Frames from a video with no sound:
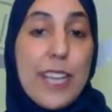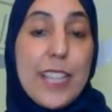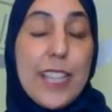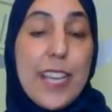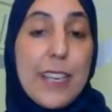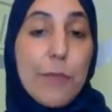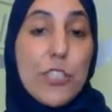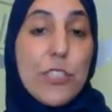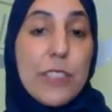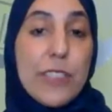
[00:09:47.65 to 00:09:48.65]
and then our
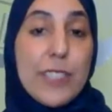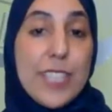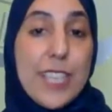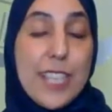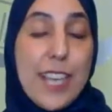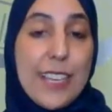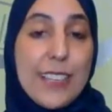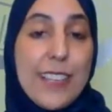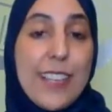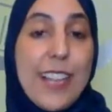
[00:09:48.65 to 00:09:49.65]
children see that,
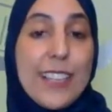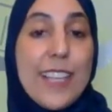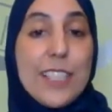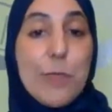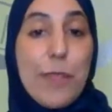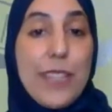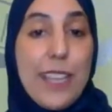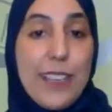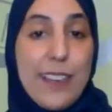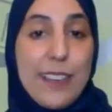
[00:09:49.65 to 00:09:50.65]
and that's when
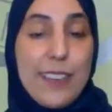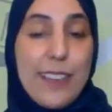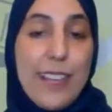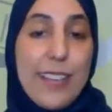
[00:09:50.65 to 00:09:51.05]
they learn.